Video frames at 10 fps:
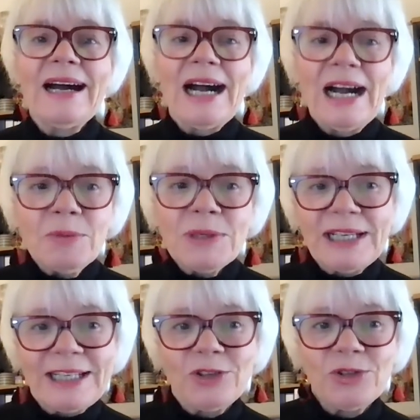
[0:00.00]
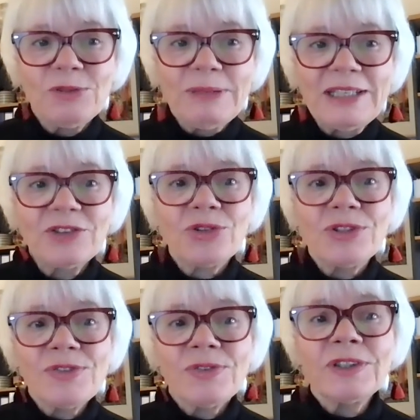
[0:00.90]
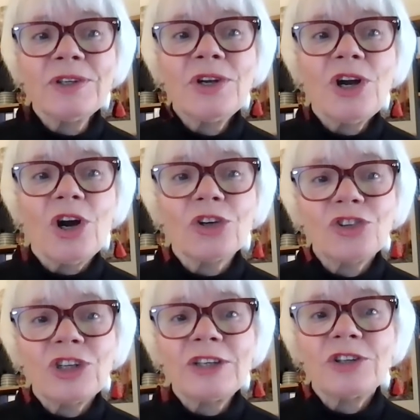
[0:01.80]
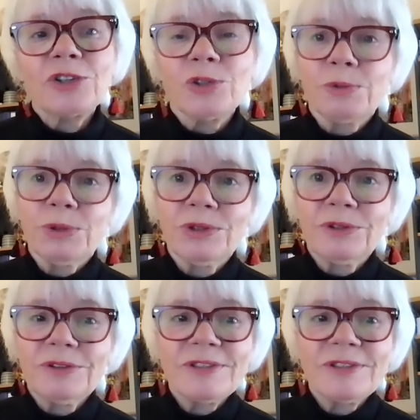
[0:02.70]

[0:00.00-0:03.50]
I would like you to meet Chrisphine Ochieng Okumu.